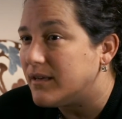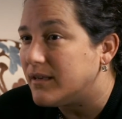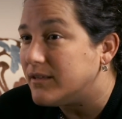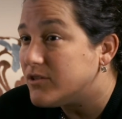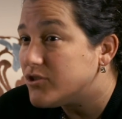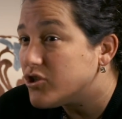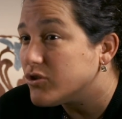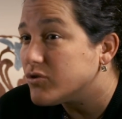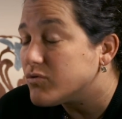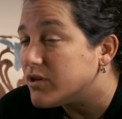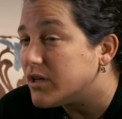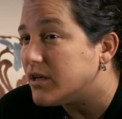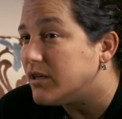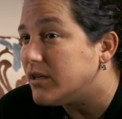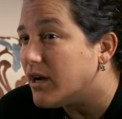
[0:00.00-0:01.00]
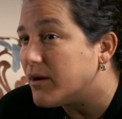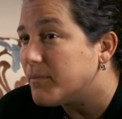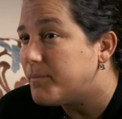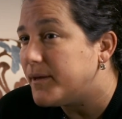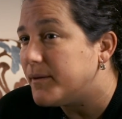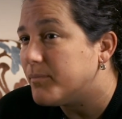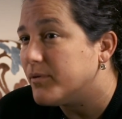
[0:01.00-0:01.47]
in children and young
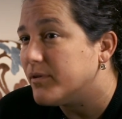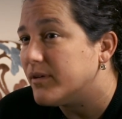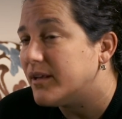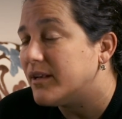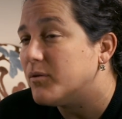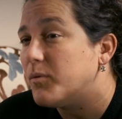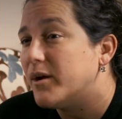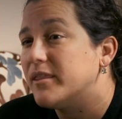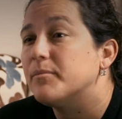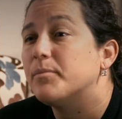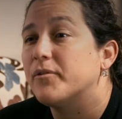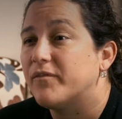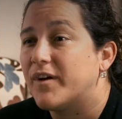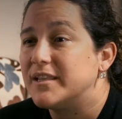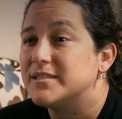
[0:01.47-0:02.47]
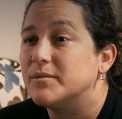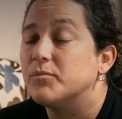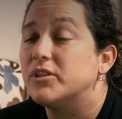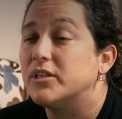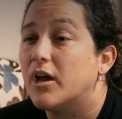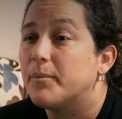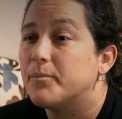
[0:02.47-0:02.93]
people in a way that provides them
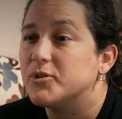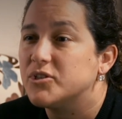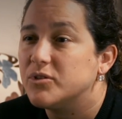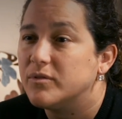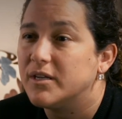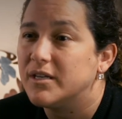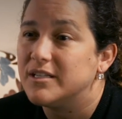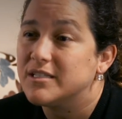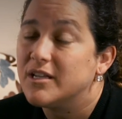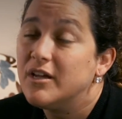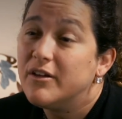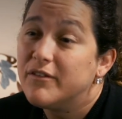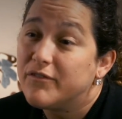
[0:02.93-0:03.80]
with the opportunities